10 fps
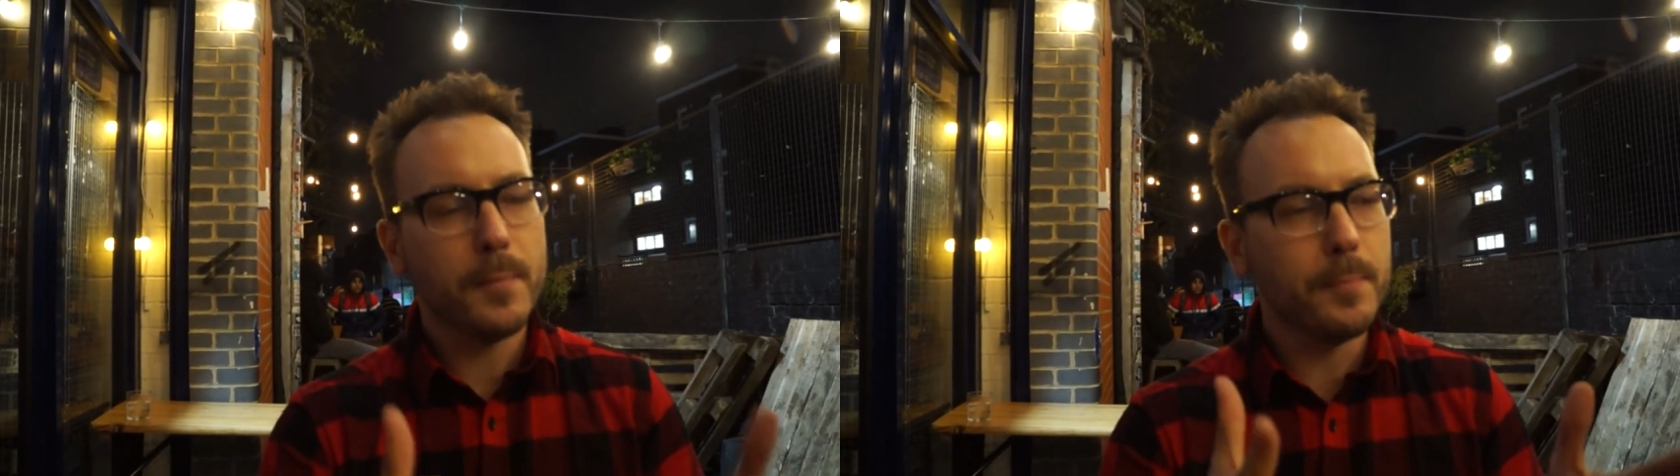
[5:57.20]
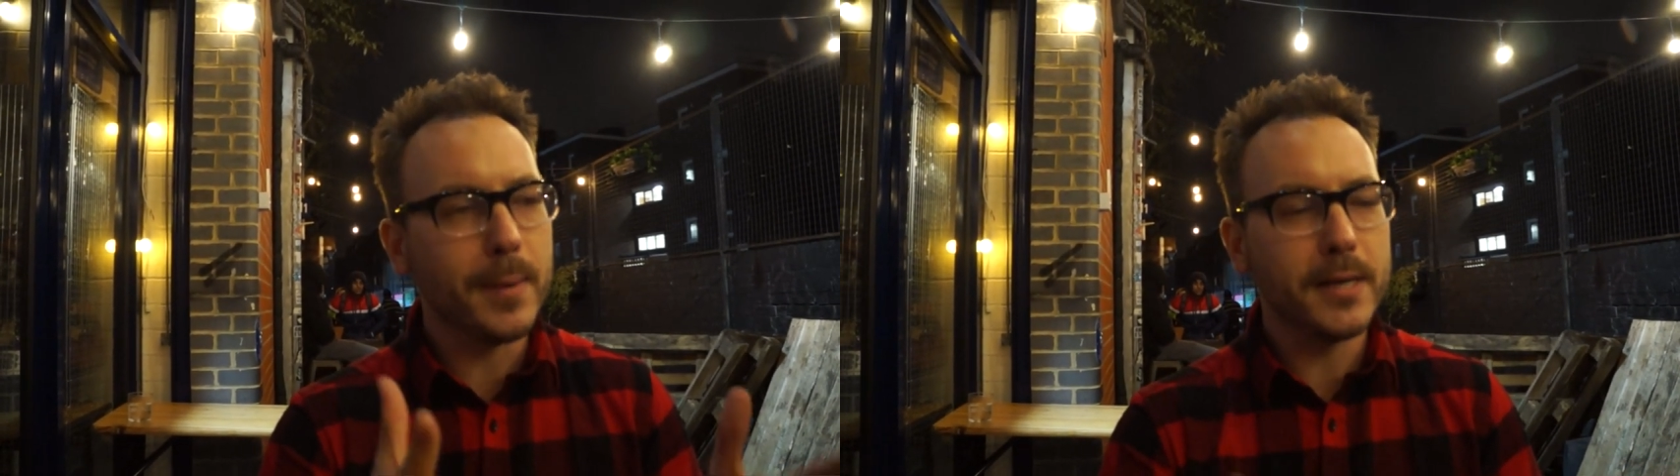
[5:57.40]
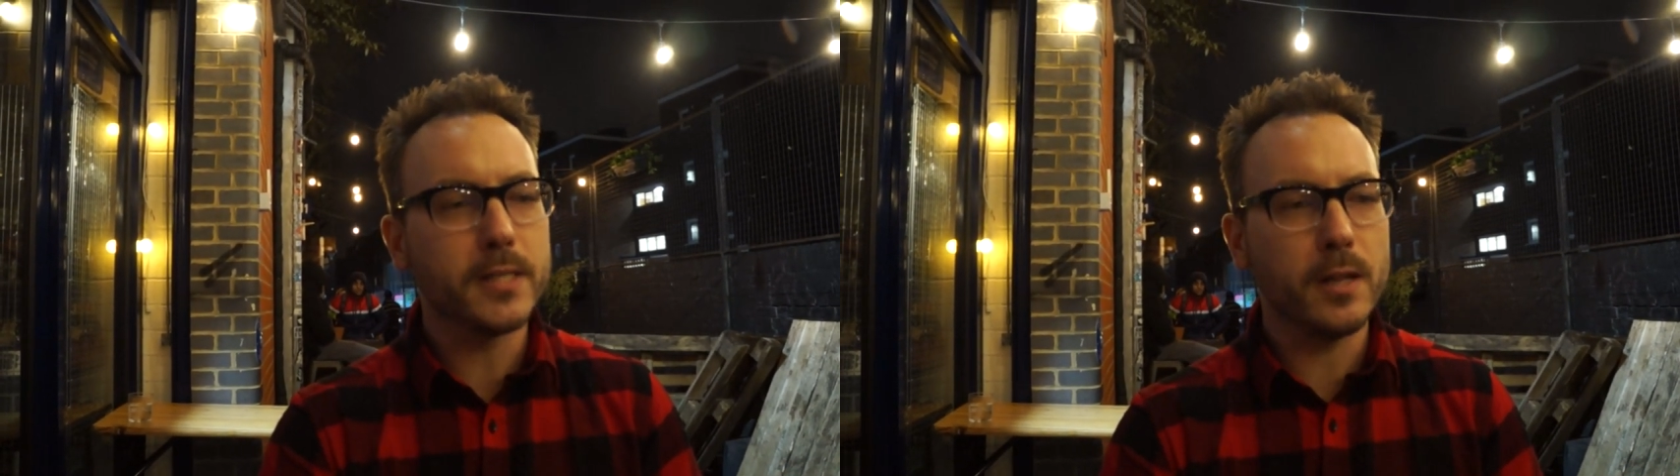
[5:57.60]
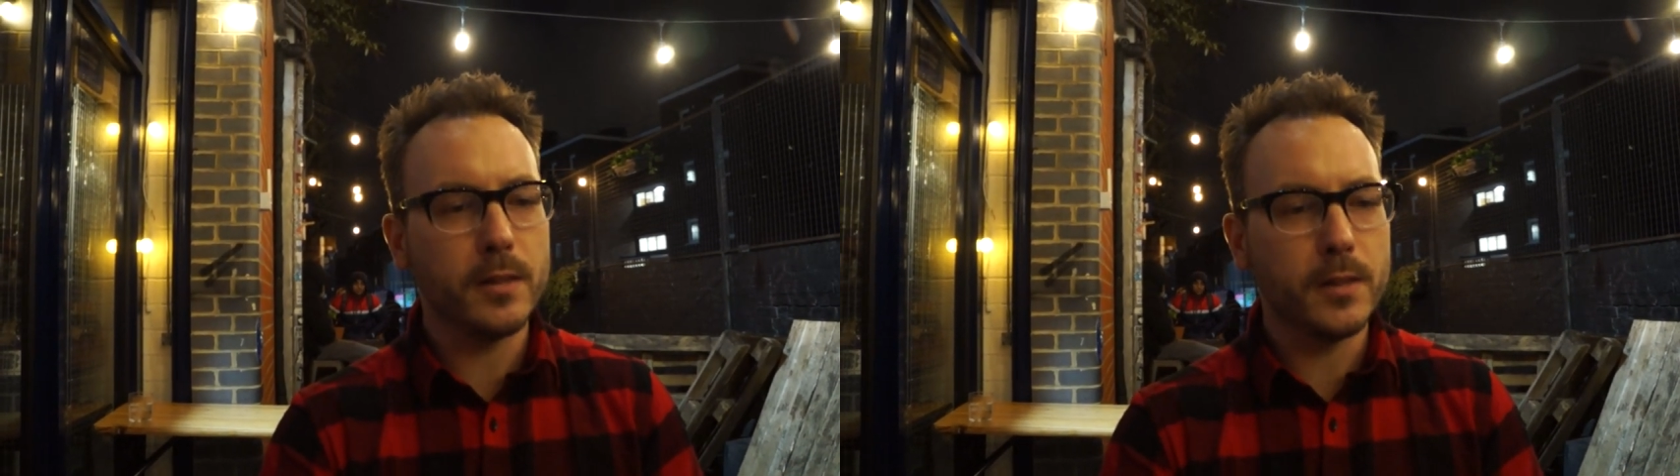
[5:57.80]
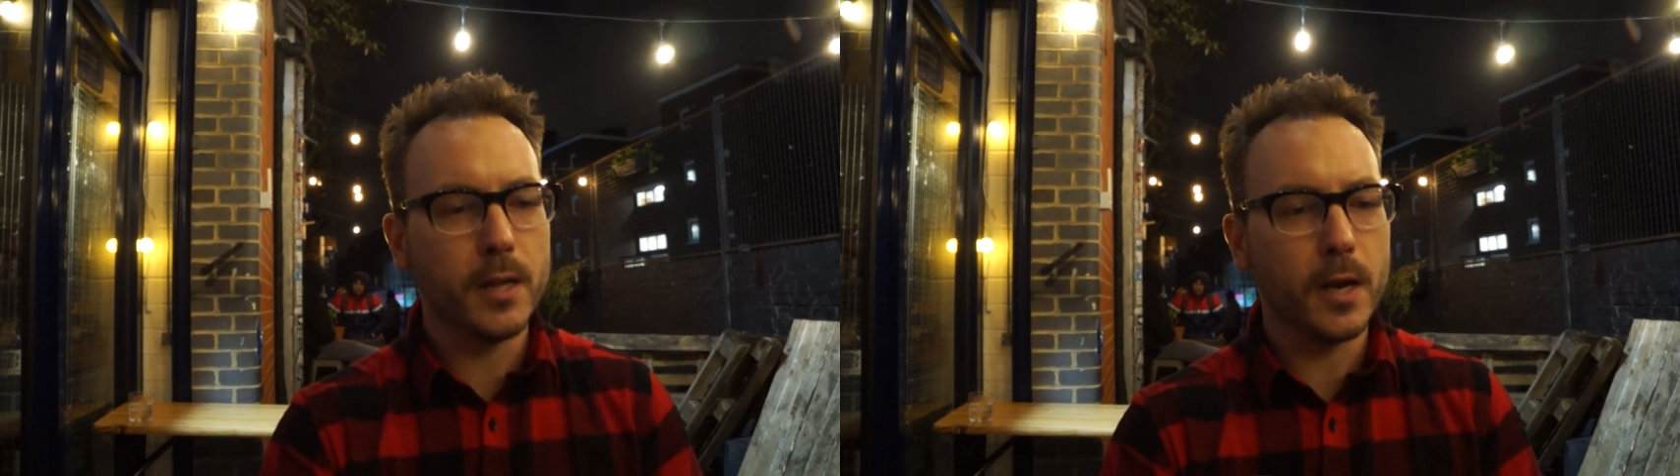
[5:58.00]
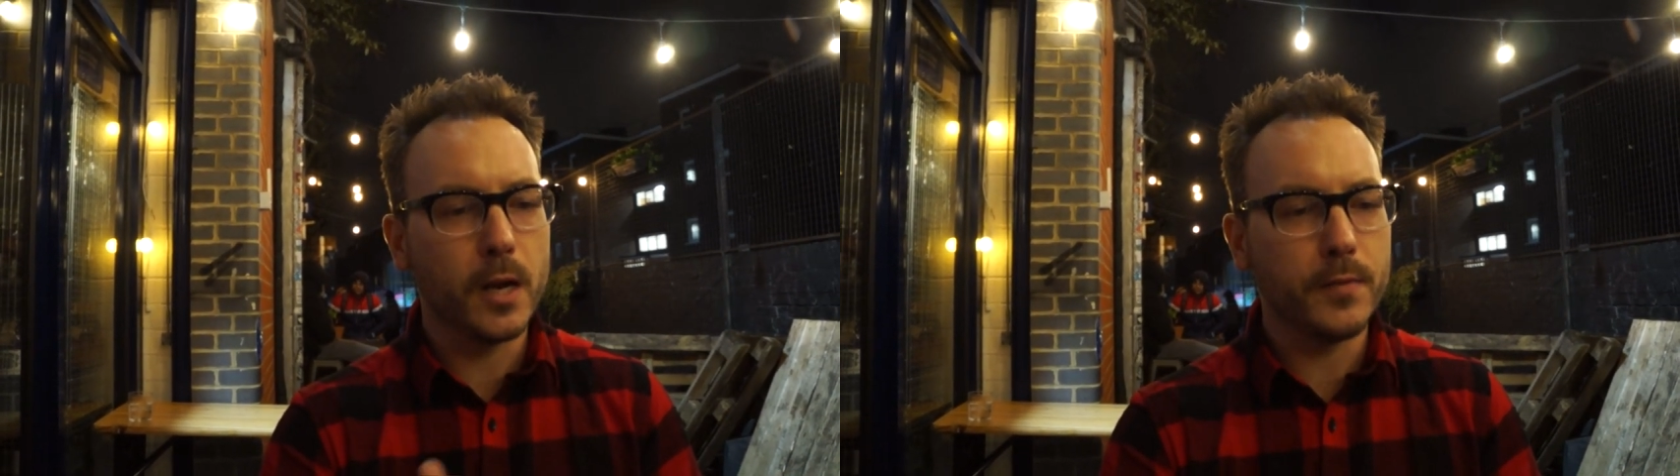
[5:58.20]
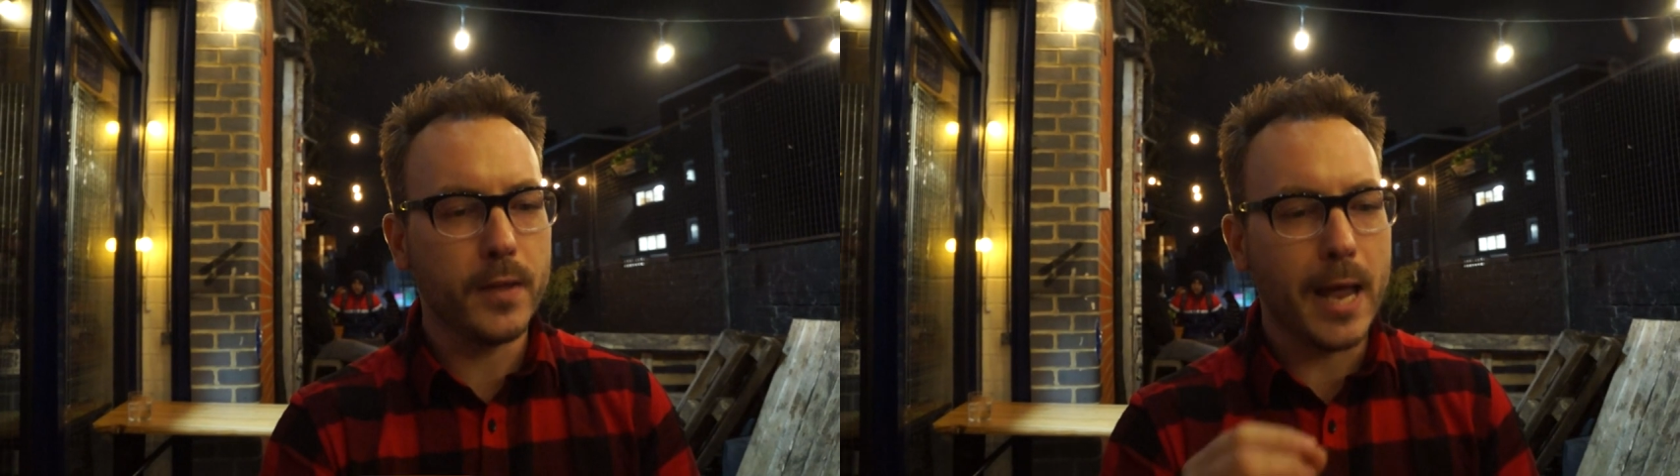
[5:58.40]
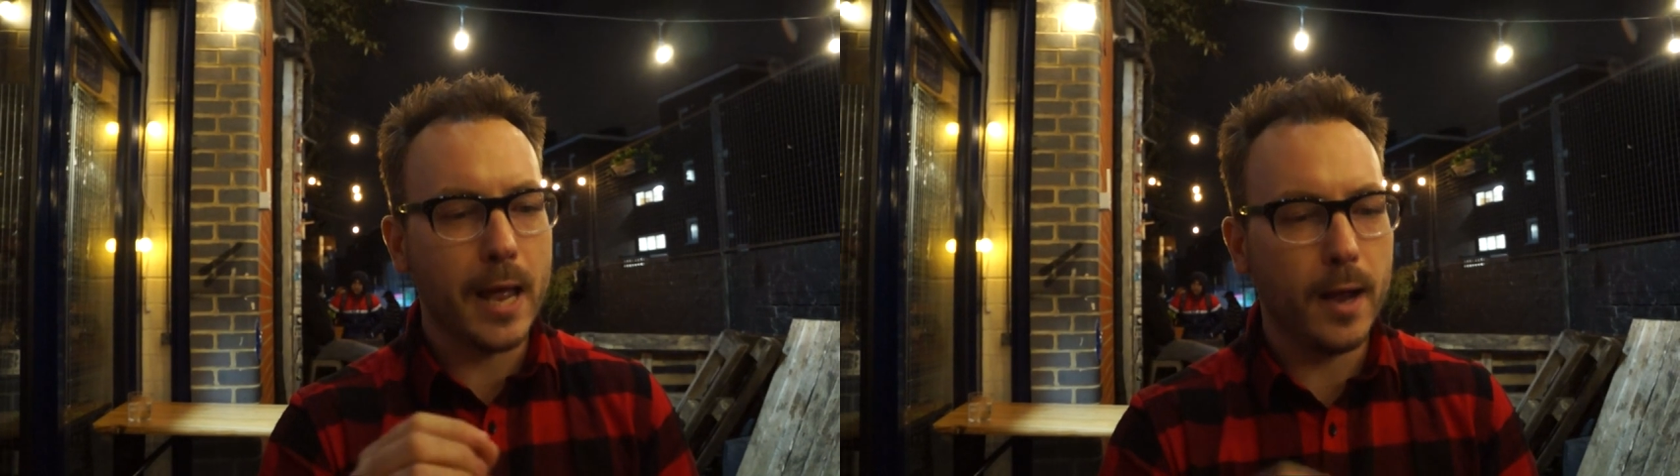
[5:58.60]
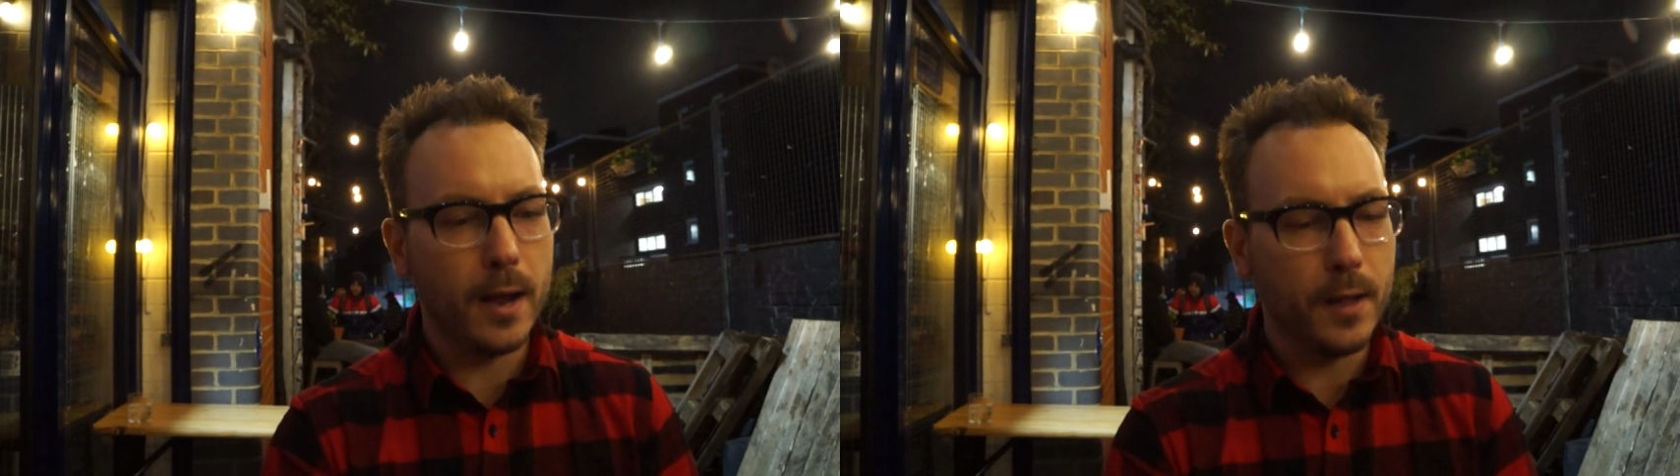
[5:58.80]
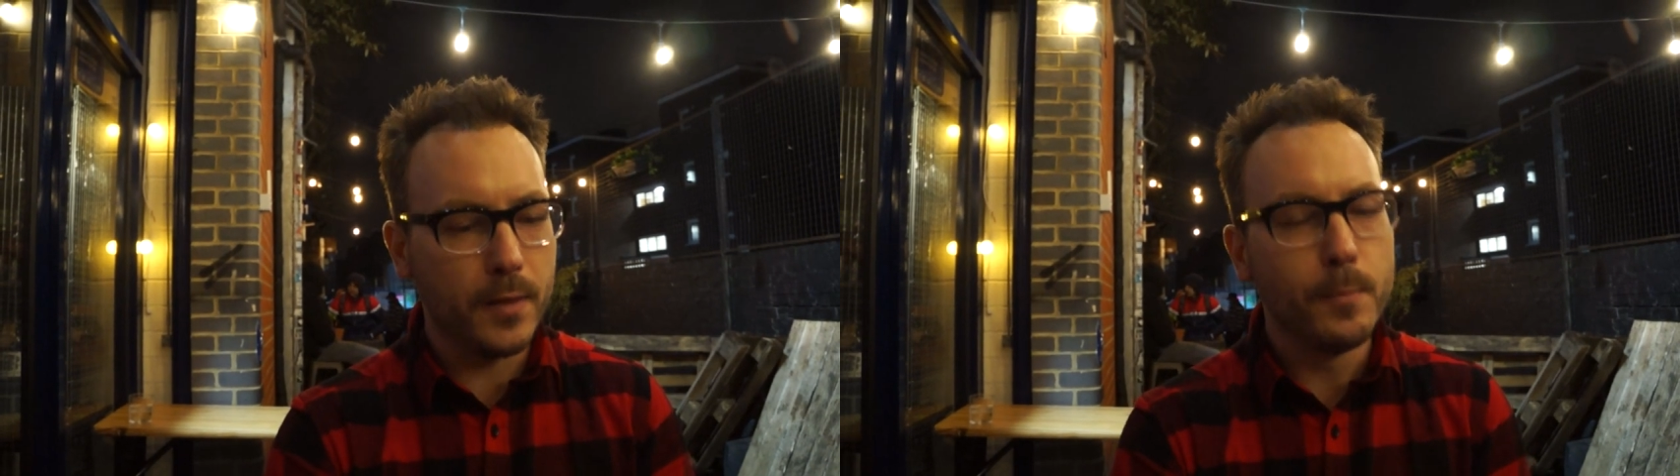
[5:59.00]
means that the